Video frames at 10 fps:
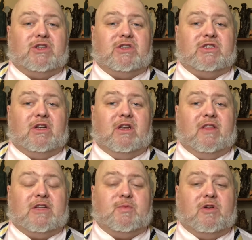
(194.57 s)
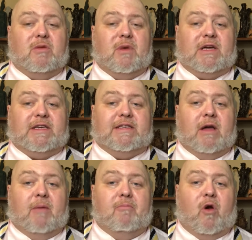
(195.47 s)
suddenly that's become
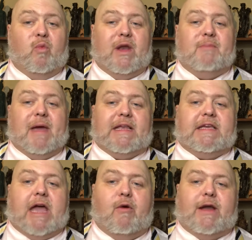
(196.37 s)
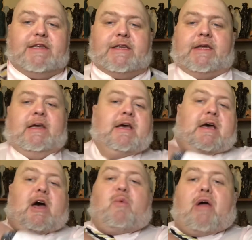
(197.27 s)
a ready-made garret
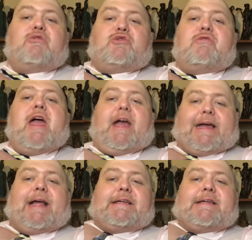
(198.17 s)
around your neck.